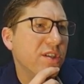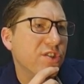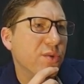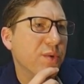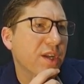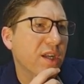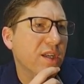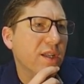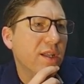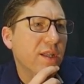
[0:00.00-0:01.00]
So we got
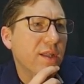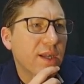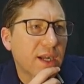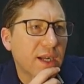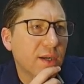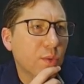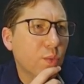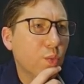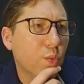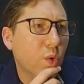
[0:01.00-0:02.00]

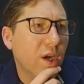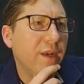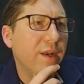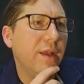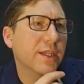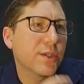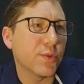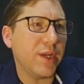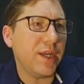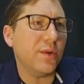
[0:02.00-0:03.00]
1
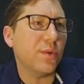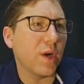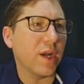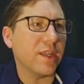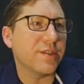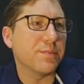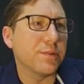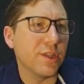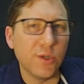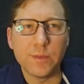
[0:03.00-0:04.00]
green, white,
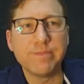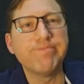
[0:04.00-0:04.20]
blue.